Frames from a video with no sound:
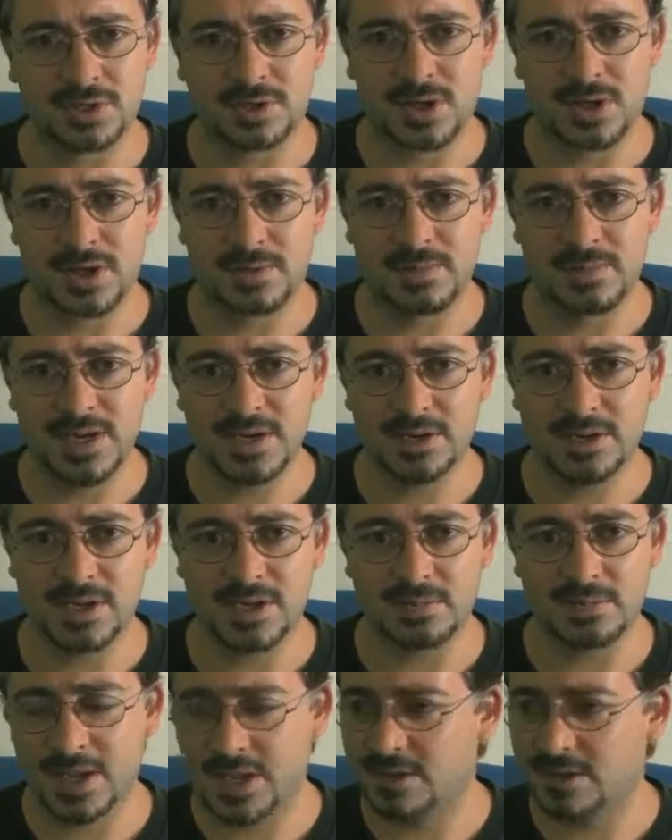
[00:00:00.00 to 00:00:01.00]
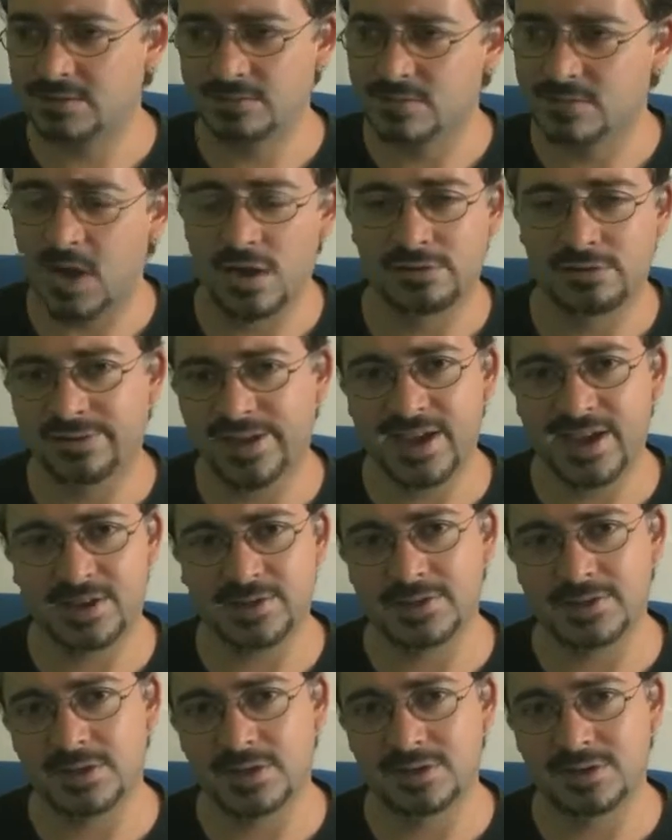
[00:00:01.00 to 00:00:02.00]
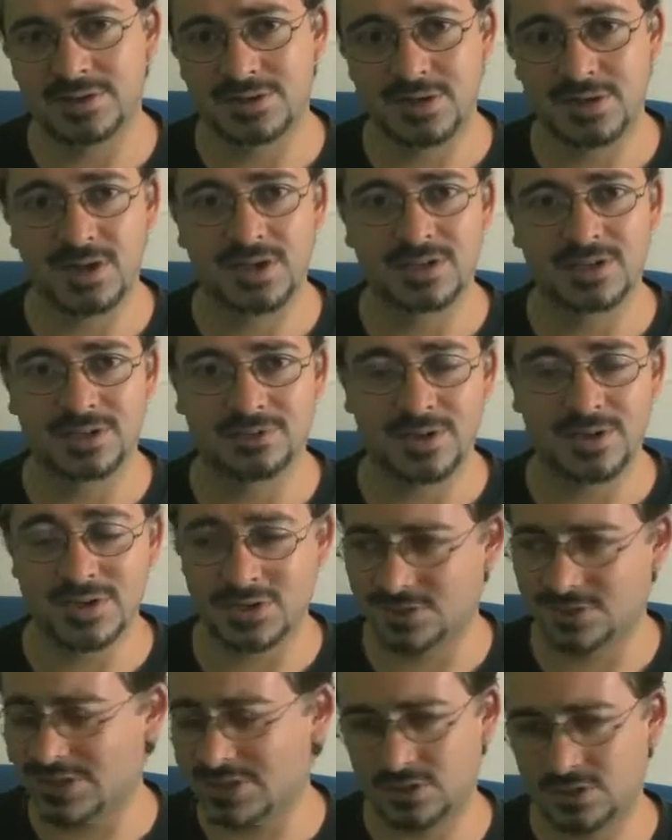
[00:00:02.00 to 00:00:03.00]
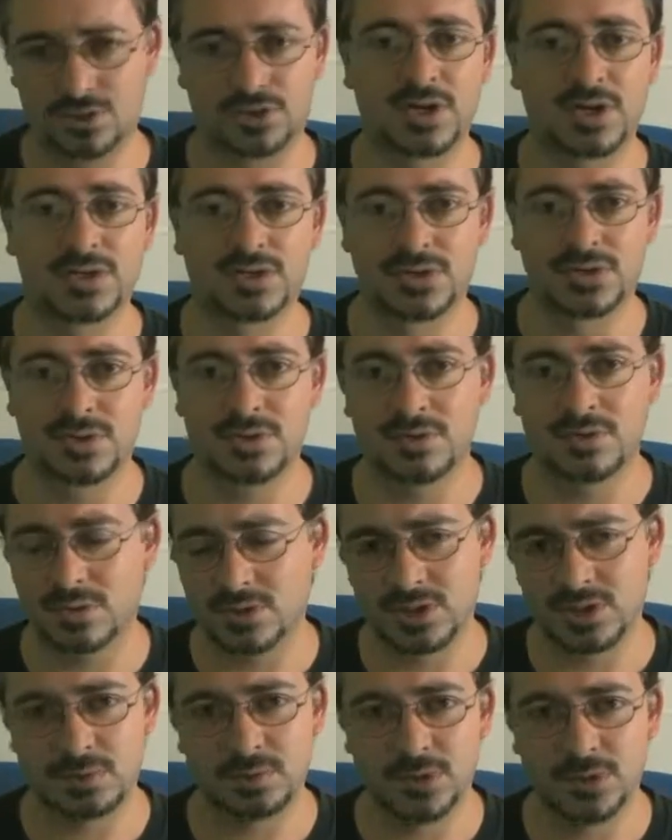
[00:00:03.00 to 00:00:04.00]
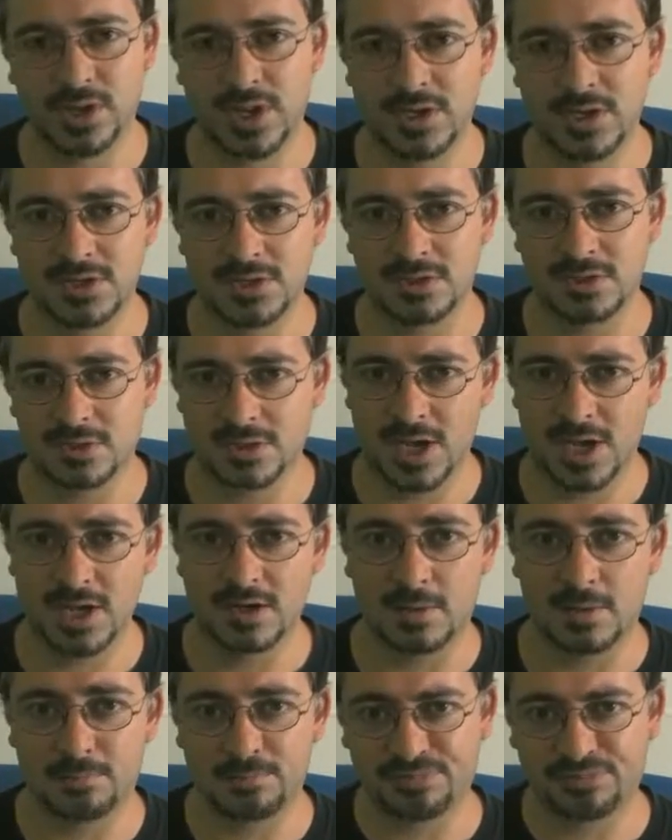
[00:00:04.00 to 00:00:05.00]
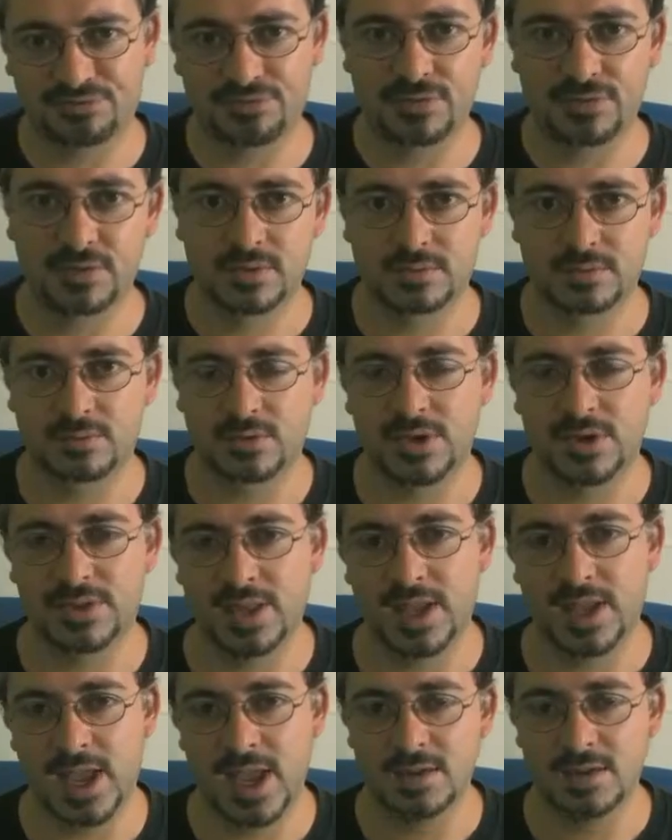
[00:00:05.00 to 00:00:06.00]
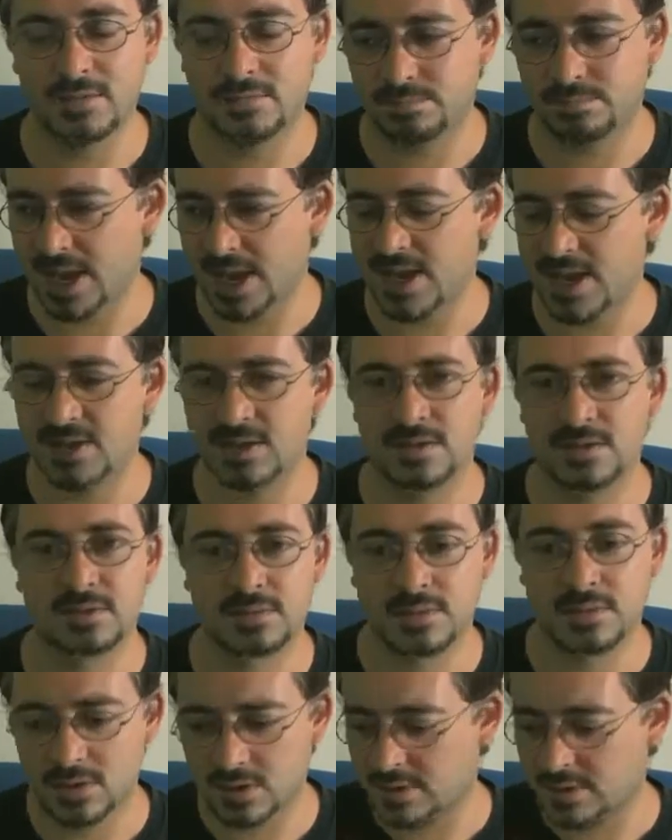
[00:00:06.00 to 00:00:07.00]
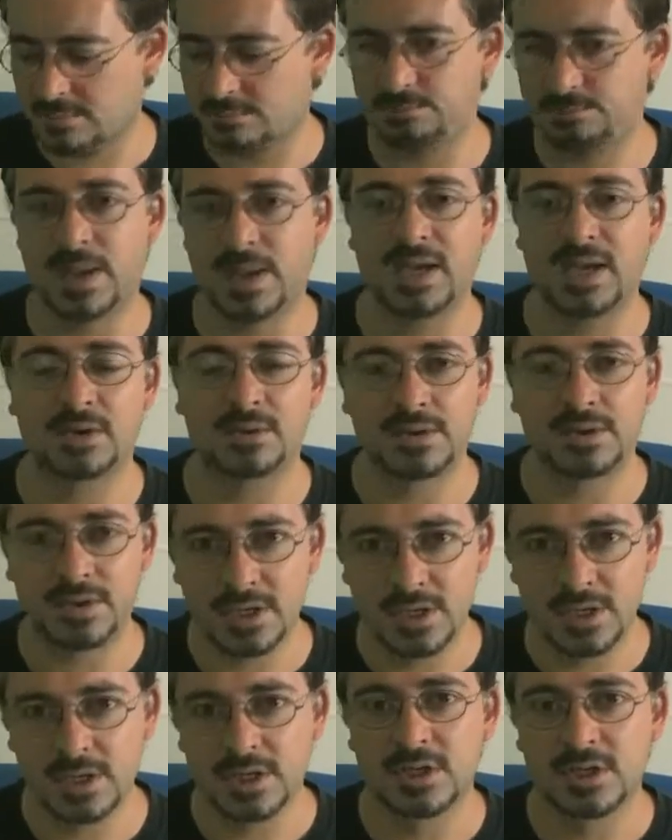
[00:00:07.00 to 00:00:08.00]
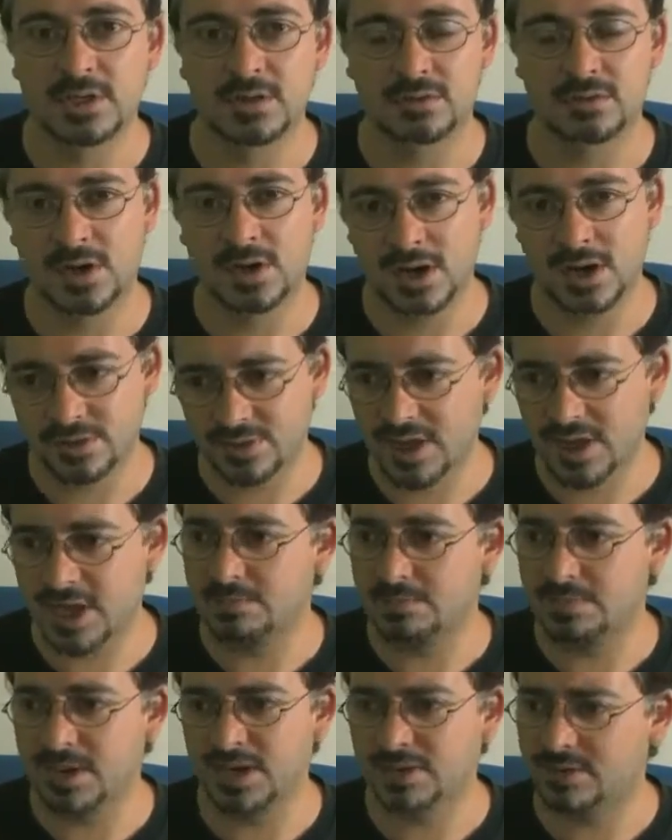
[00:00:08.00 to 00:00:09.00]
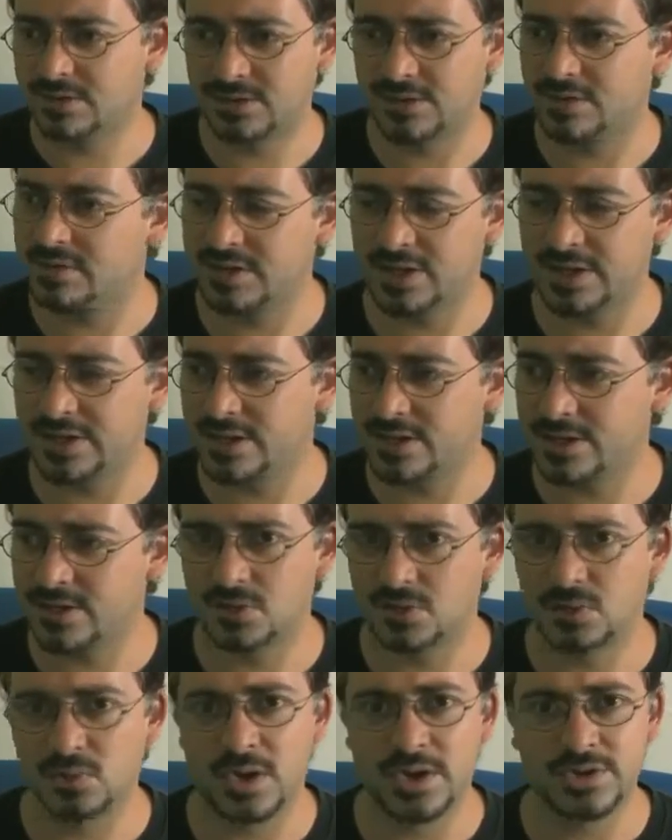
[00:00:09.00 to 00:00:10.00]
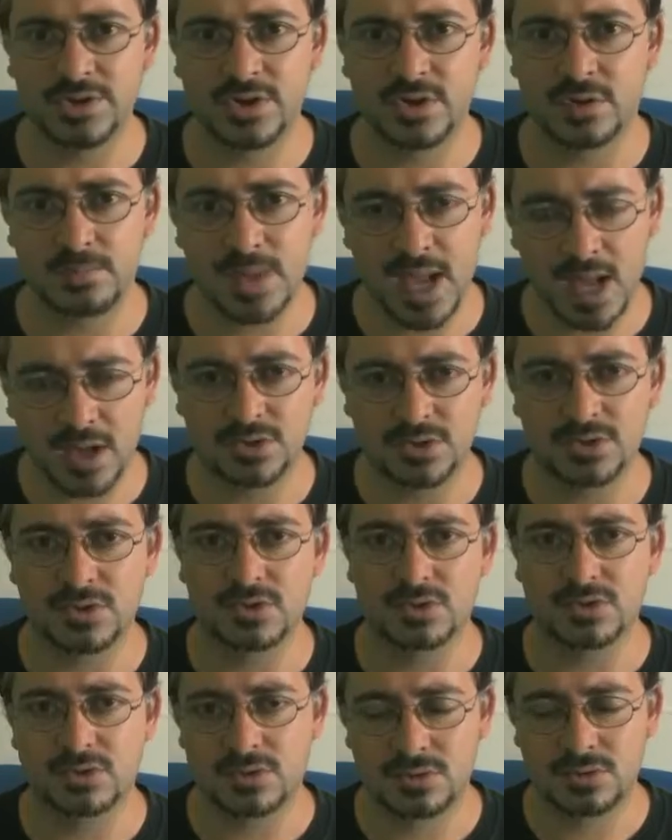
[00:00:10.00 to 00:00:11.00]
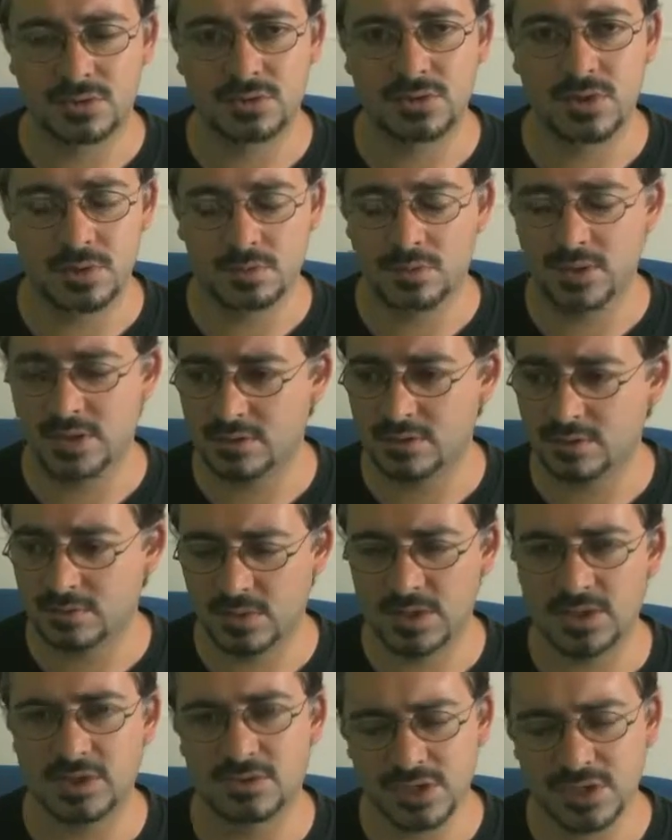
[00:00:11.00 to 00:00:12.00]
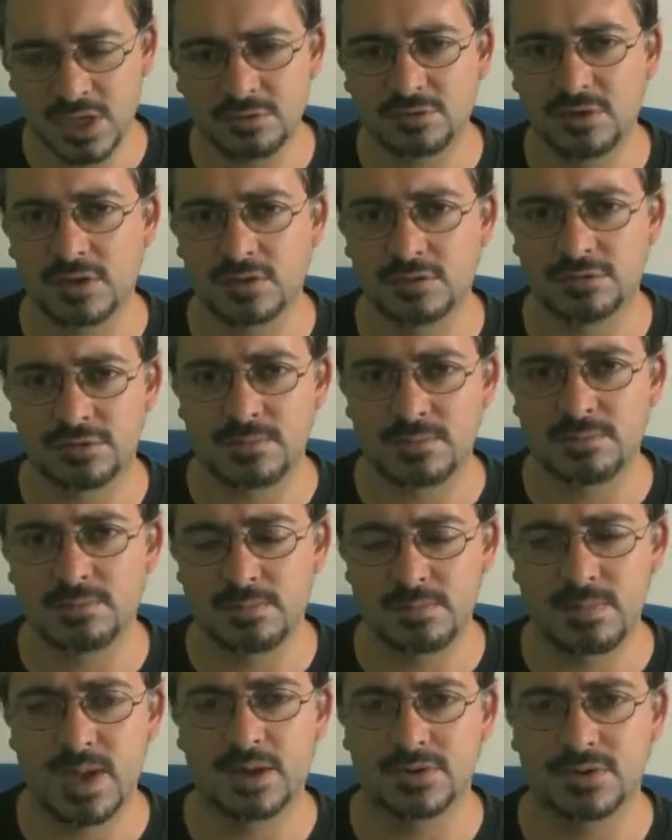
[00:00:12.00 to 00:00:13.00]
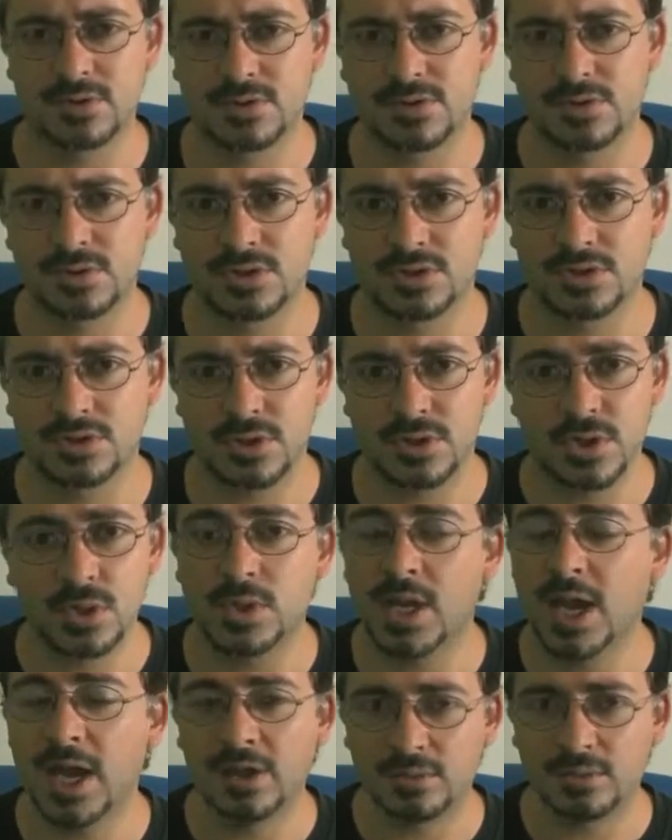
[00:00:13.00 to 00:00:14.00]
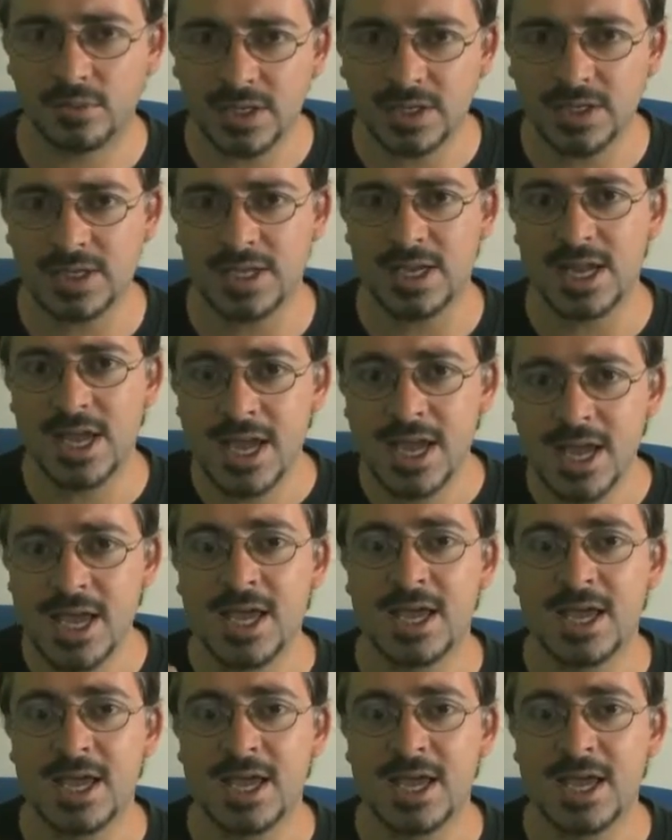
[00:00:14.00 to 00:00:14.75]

got a lot of meat on him and no fangs, so it's kind of defenseless. It trusts you. You just pull out your gun and right in the head and bang. You got a banquet right there. But the thing is, when you're when you're suffering from malnutrition, you can't really